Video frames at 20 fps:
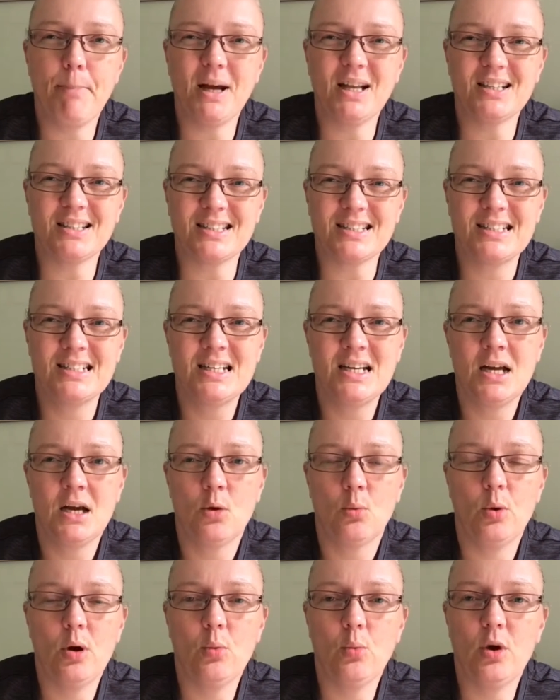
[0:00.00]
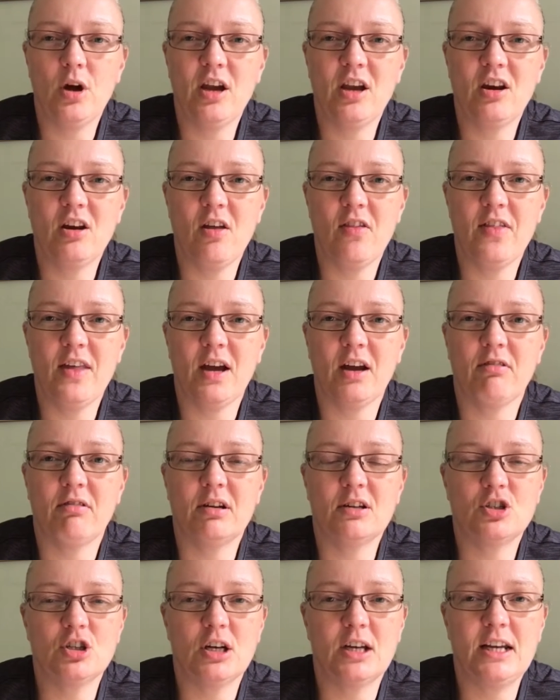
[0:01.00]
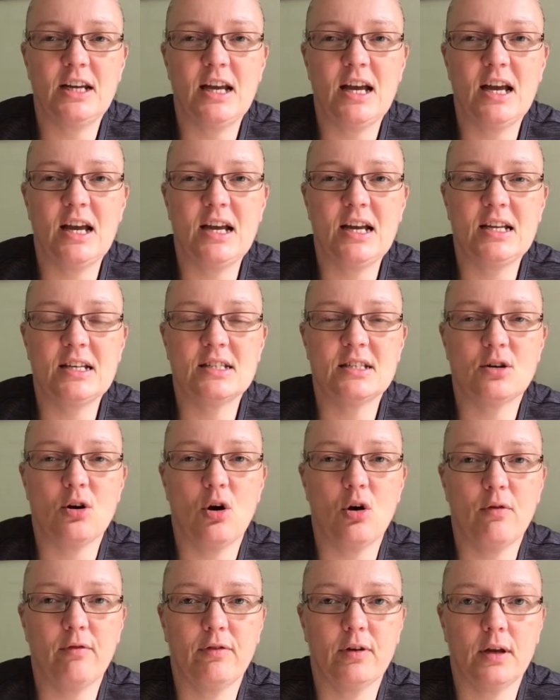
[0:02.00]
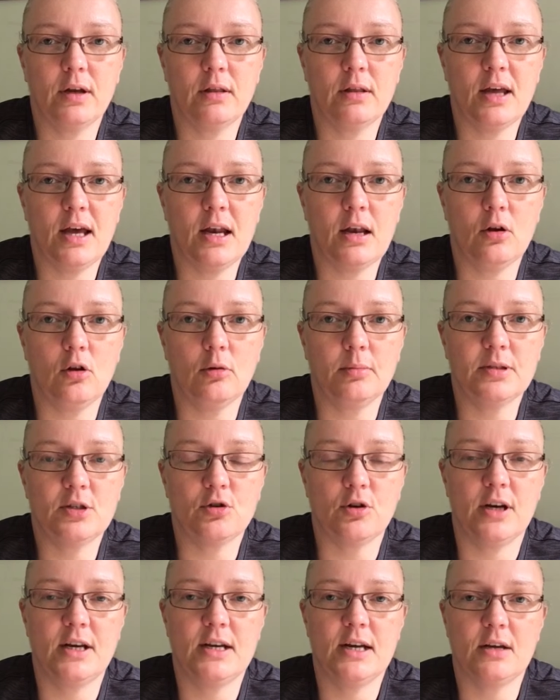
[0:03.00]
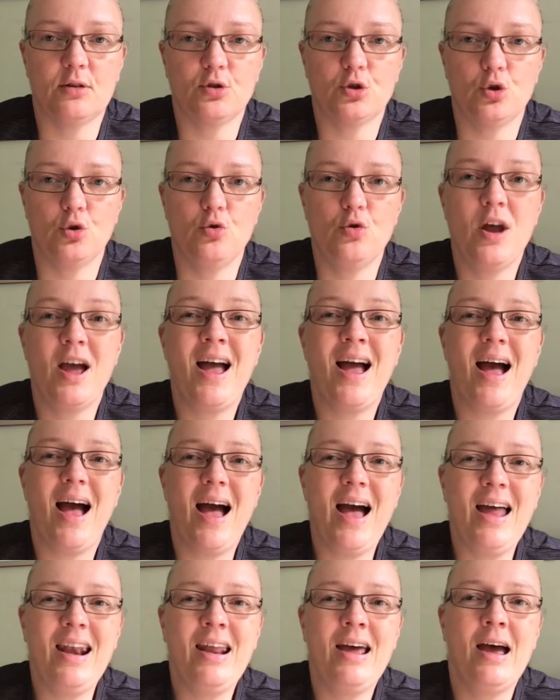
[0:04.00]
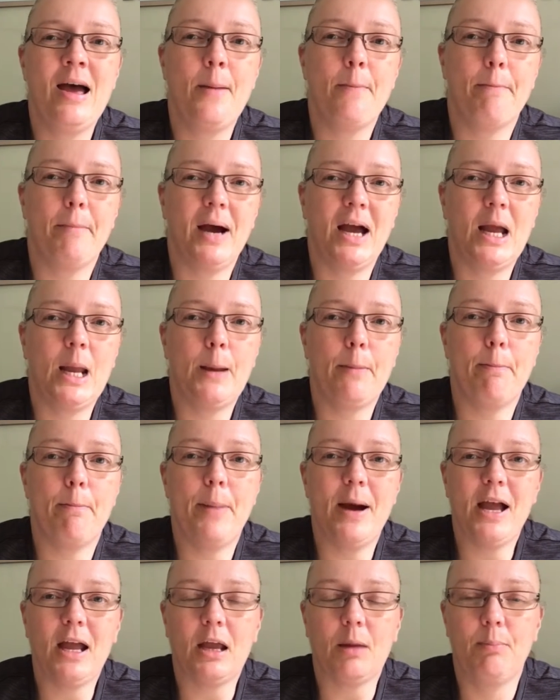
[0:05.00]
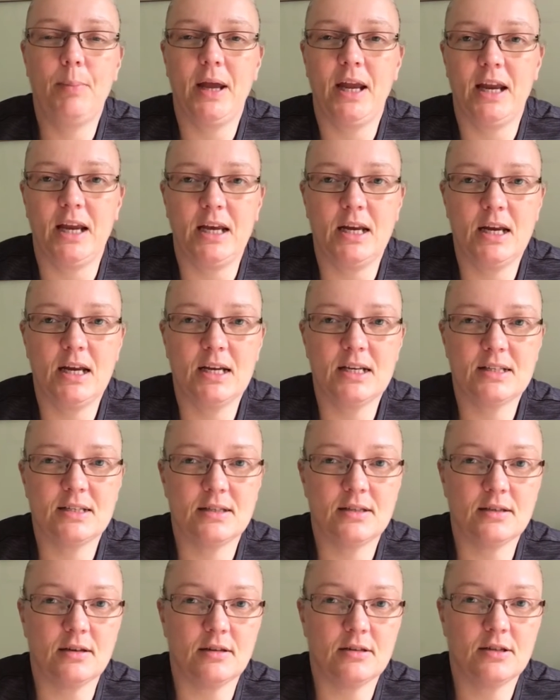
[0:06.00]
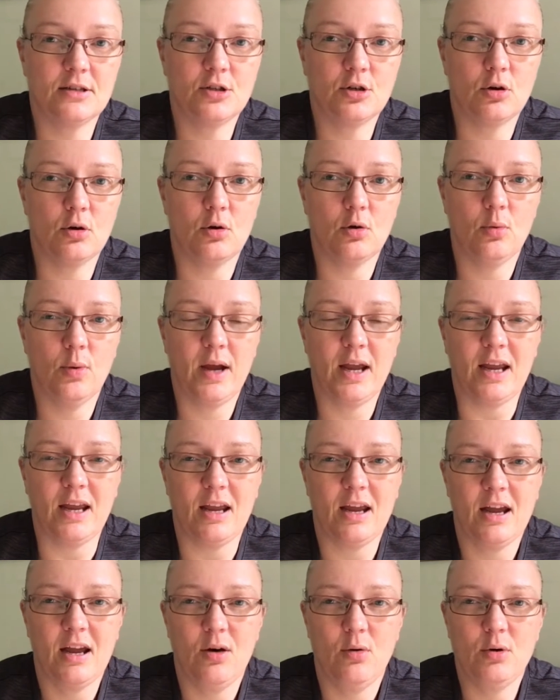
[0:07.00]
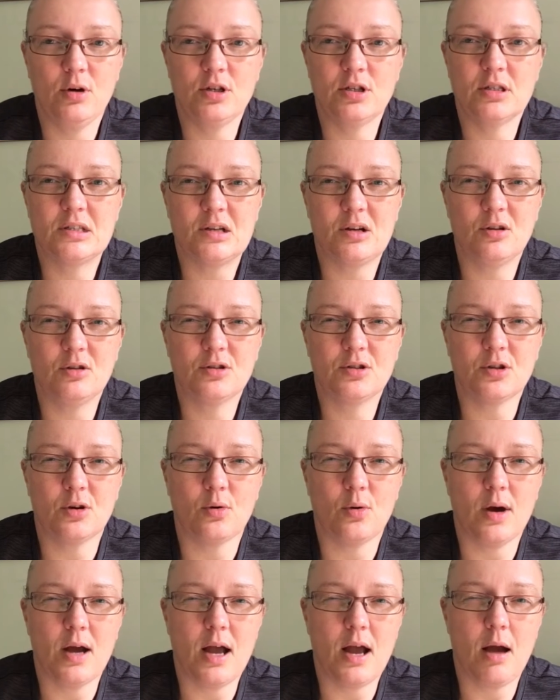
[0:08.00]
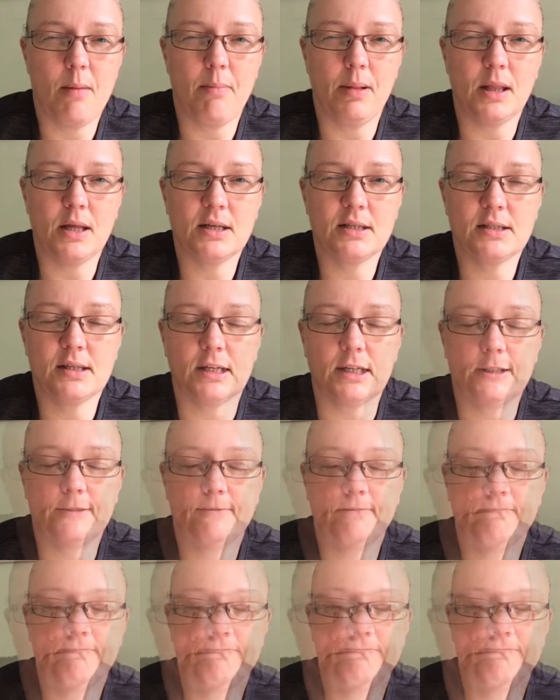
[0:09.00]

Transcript: But we're working on that gradually, and hopefully that'll all be straightened out soon. And my back pain has started to go away, which is also blessing.